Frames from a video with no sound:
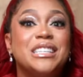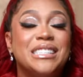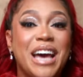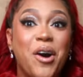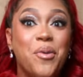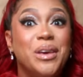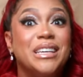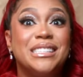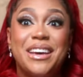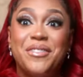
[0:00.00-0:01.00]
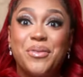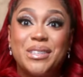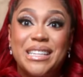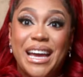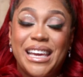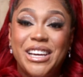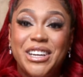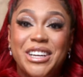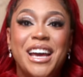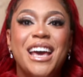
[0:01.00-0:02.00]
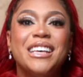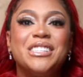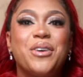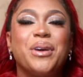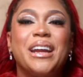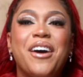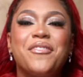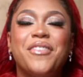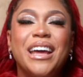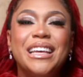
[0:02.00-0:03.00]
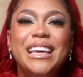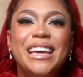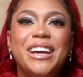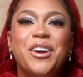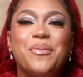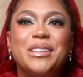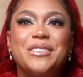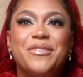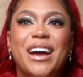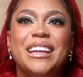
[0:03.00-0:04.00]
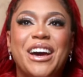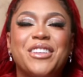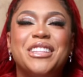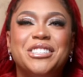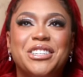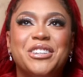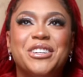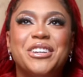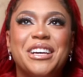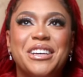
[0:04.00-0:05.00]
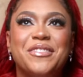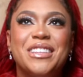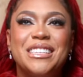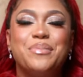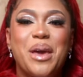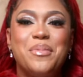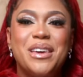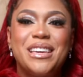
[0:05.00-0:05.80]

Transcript: this out because Devin was not here. So we're now finally here about to find out the gender of this baby.